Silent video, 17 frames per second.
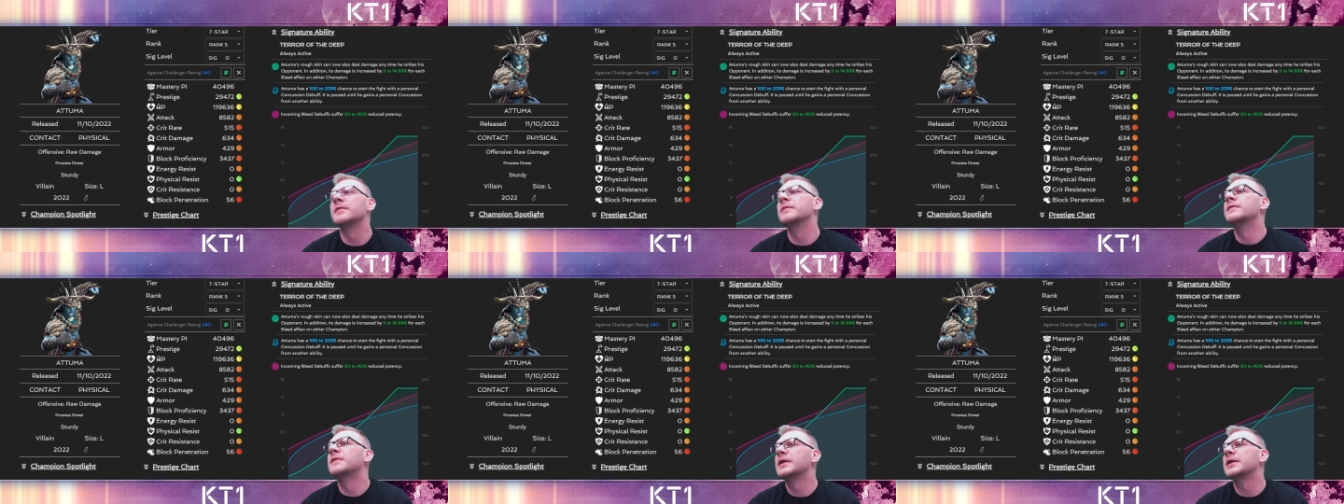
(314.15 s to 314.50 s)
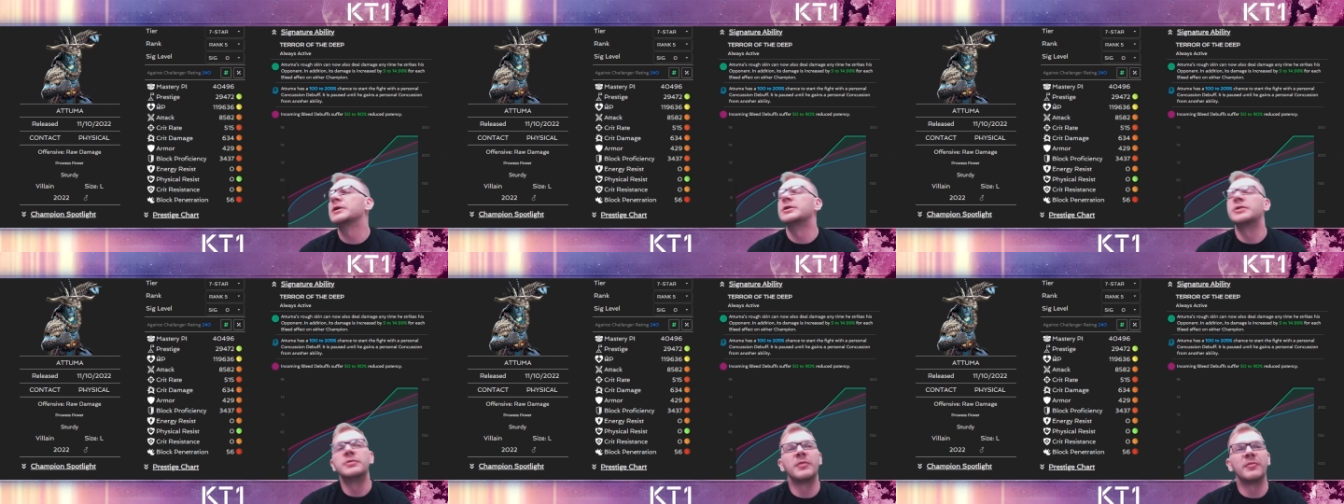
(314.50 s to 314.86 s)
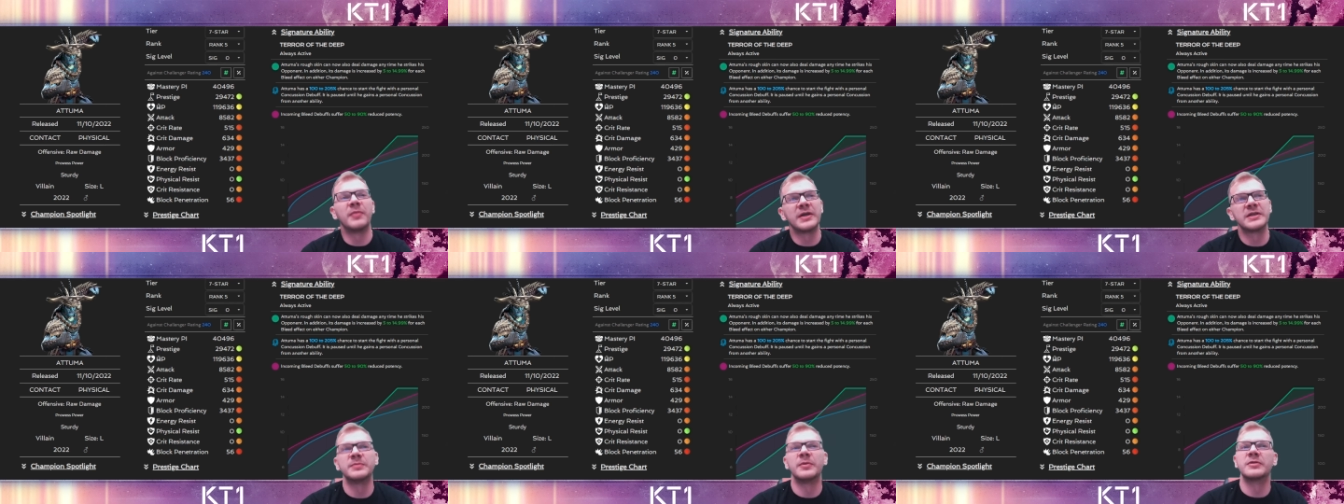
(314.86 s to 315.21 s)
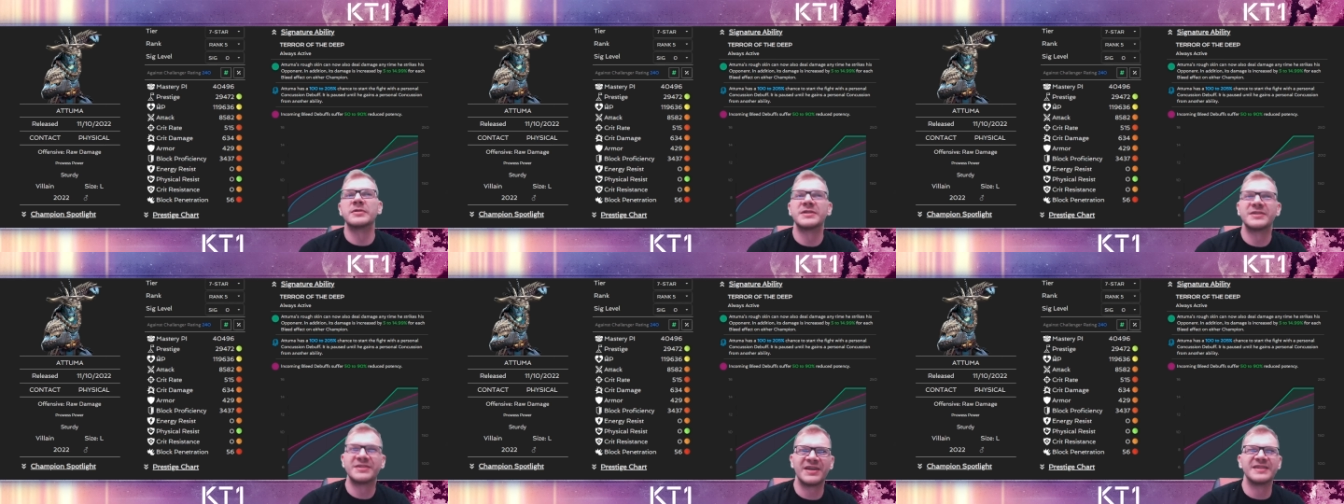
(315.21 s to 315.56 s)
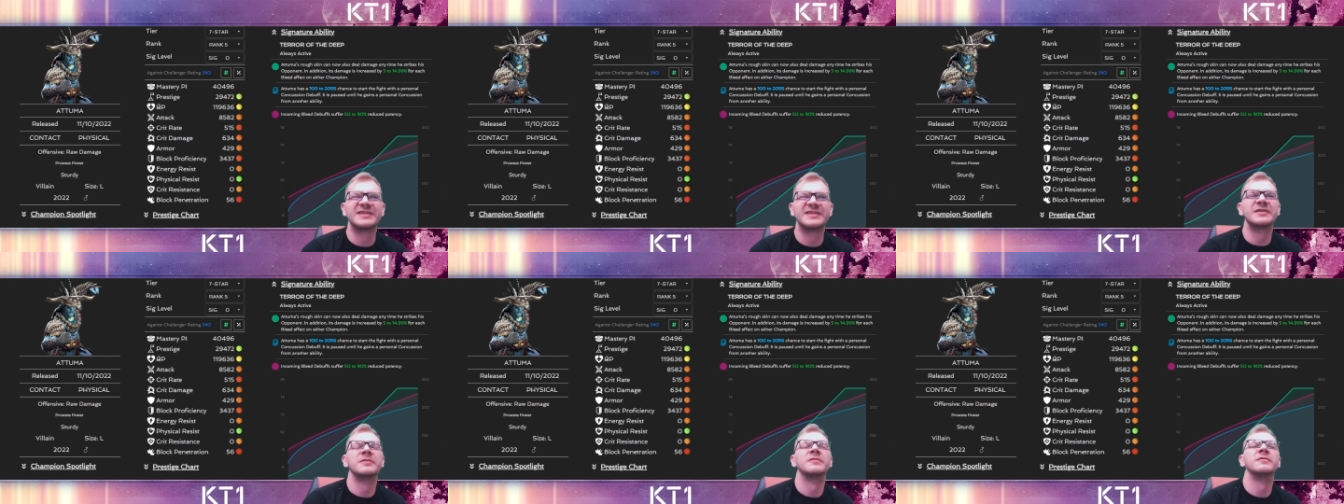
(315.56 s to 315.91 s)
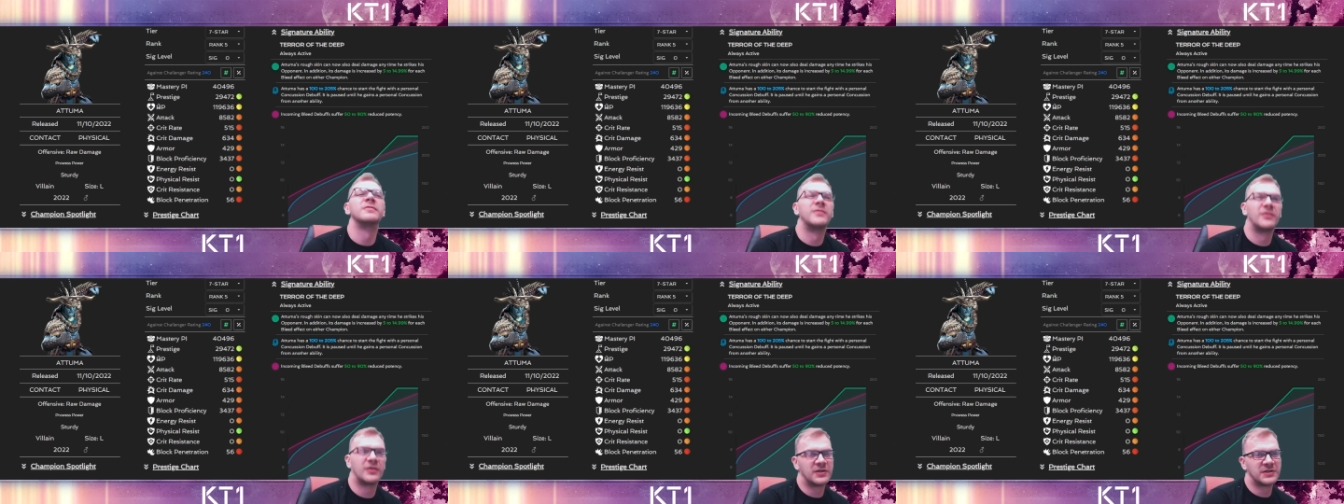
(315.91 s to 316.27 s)
then Atuma makes most sense
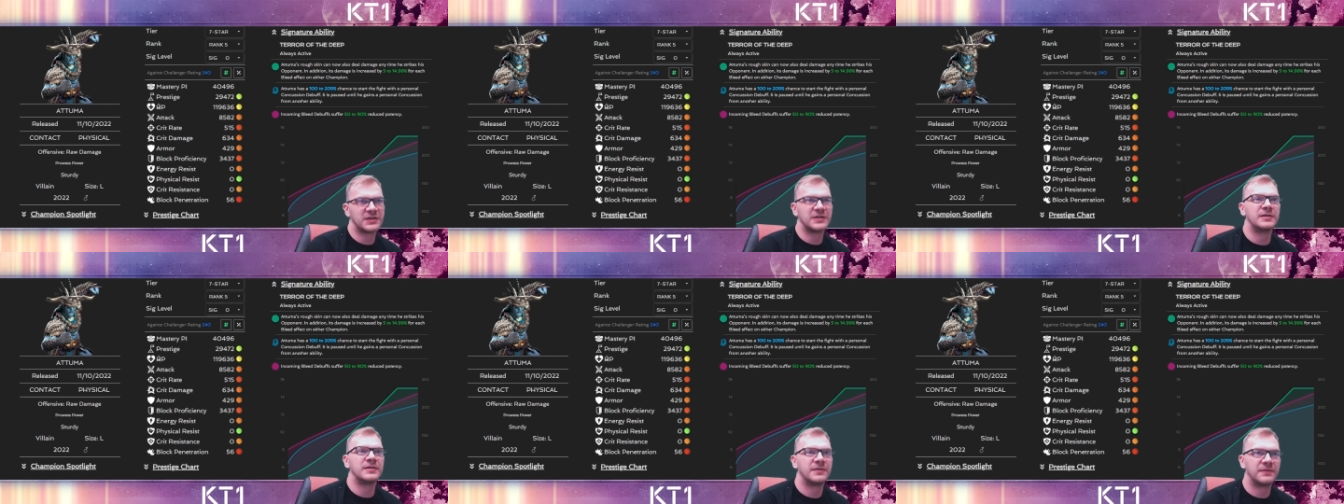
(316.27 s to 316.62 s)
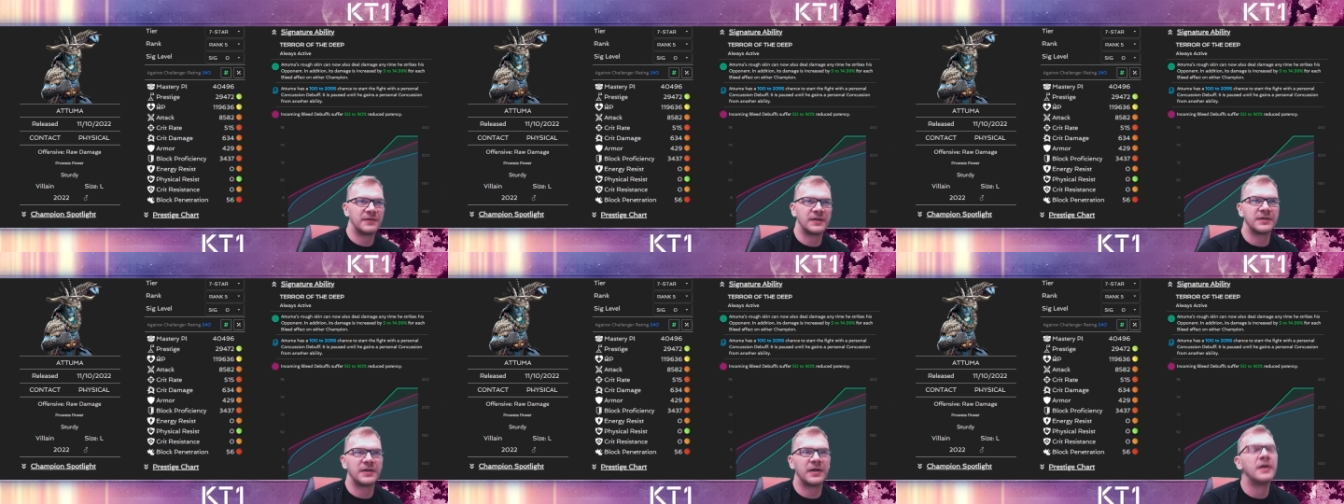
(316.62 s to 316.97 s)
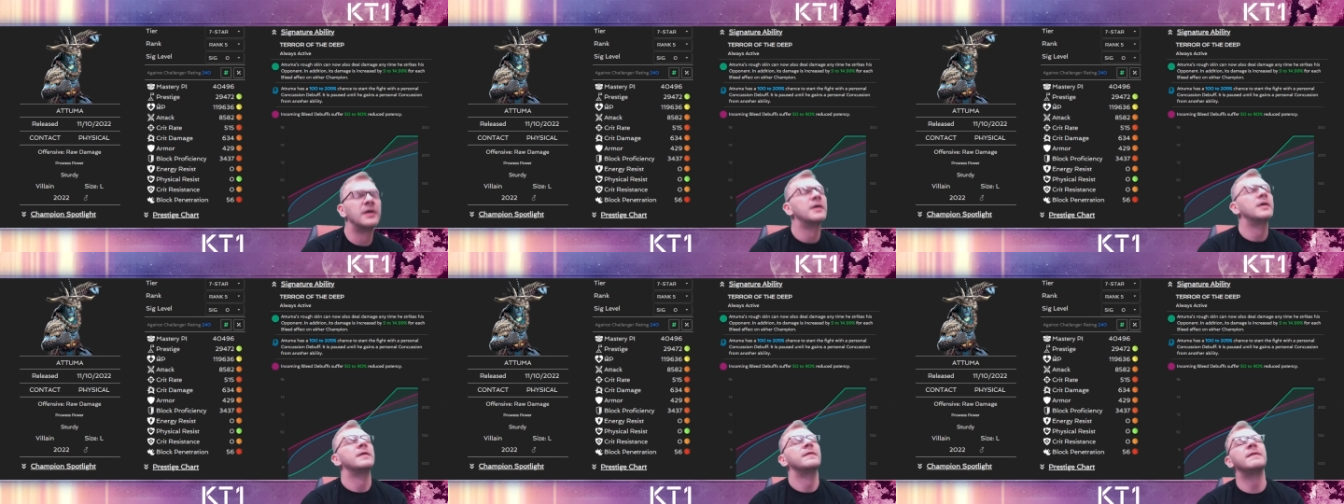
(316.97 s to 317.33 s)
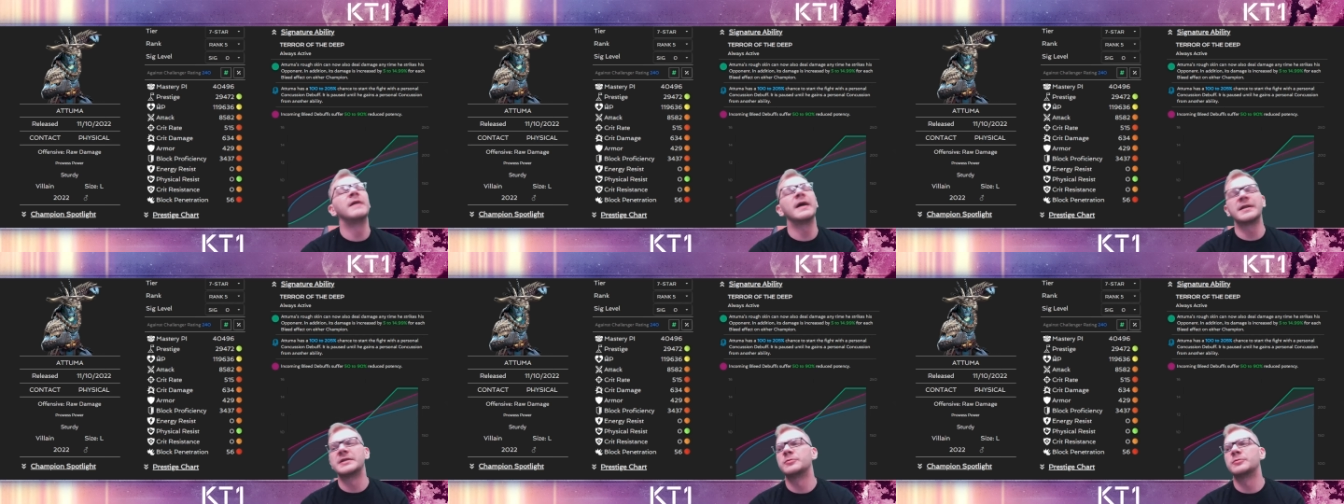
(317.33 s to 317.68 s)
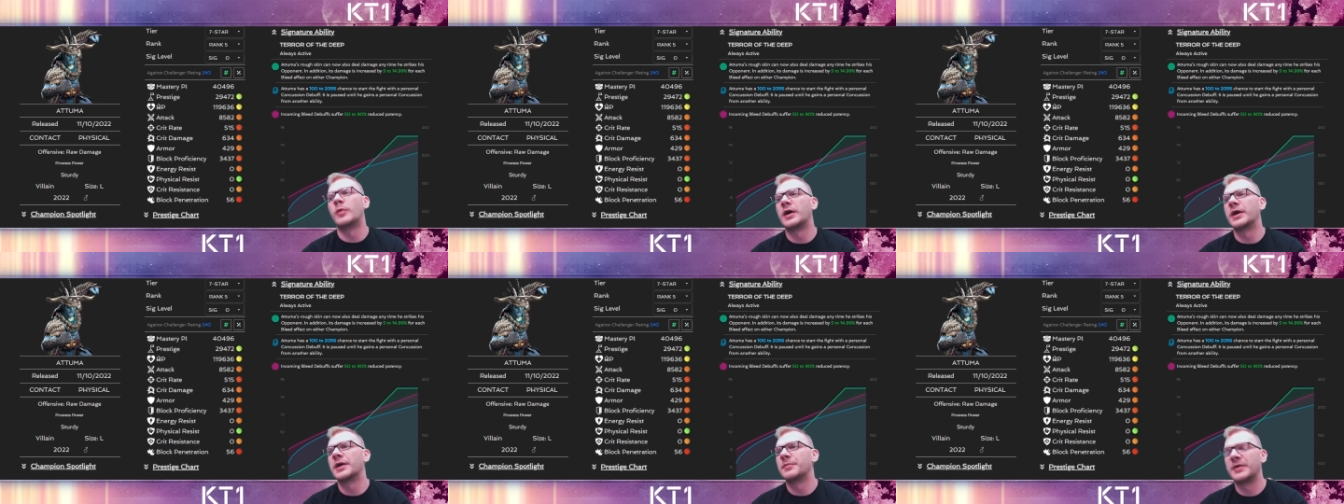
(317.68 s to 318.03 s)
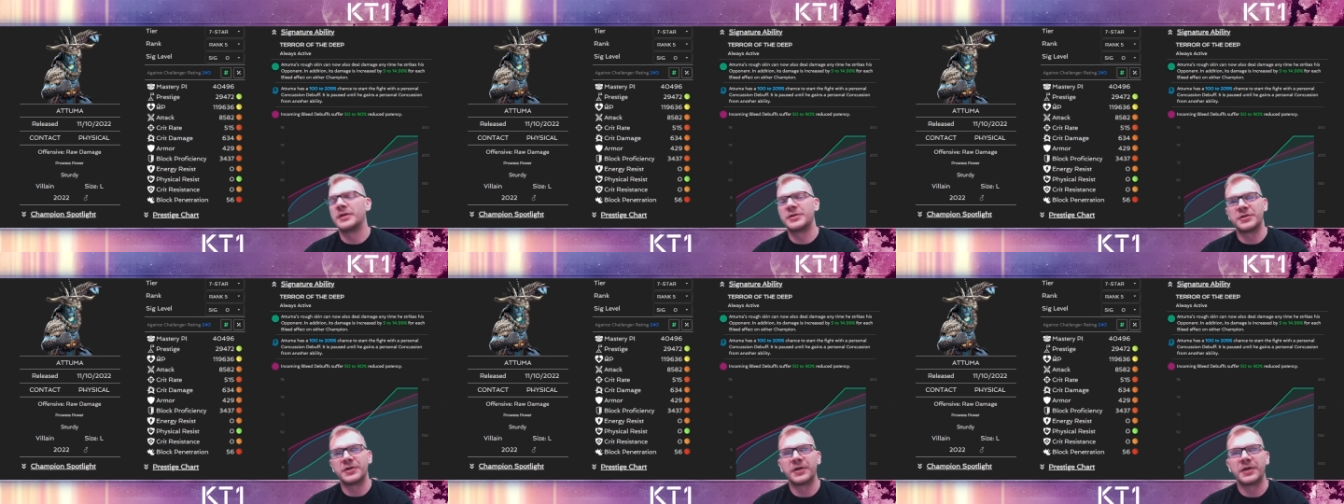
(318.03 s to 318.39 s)
for a skill defender. That is why I'm
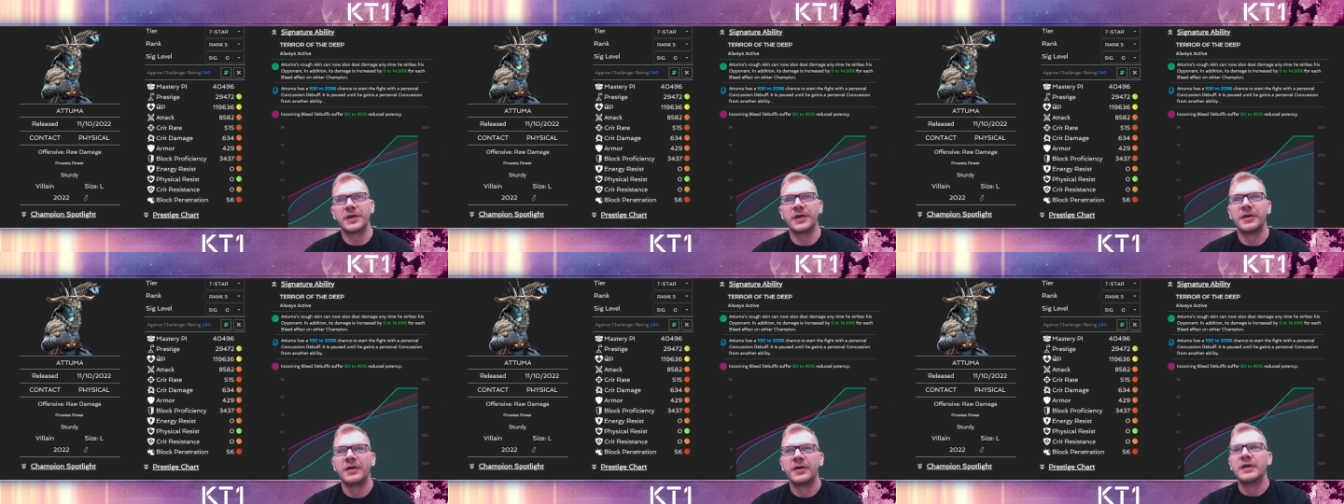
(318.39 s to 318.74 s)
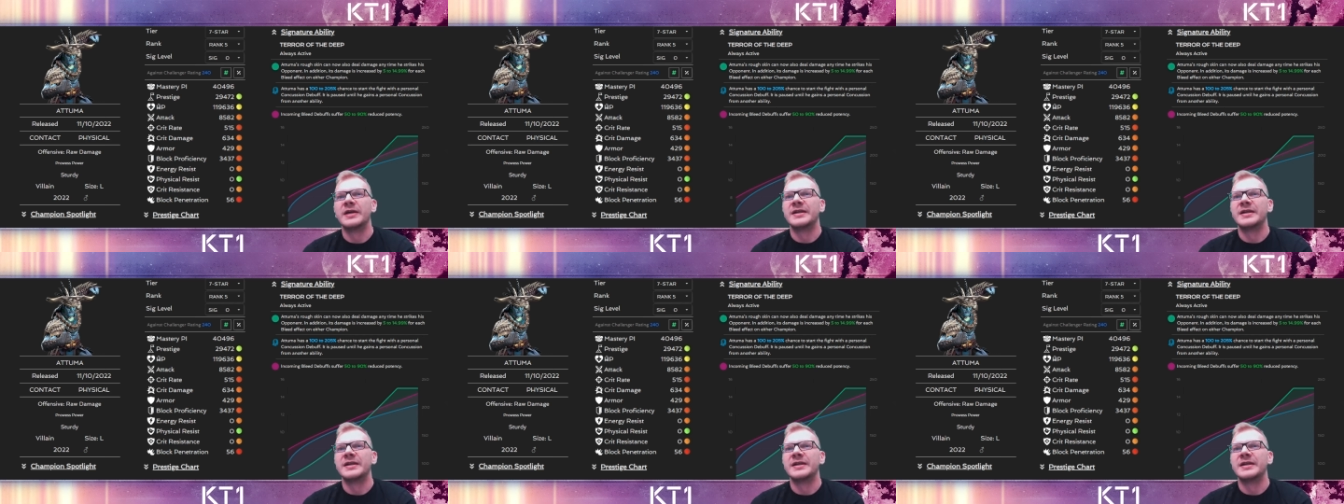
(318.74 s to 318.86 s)
mentioning here.